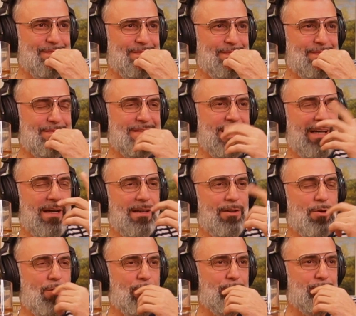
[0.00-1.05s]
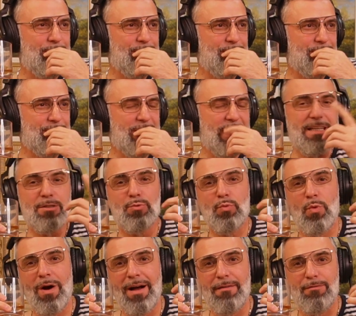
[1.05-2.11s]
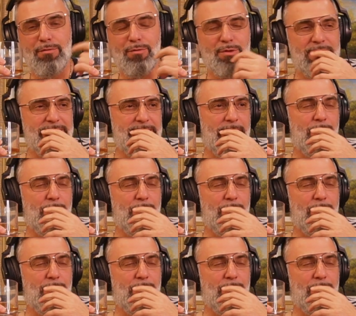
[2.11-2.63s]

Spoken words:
that I know, his wife was sick,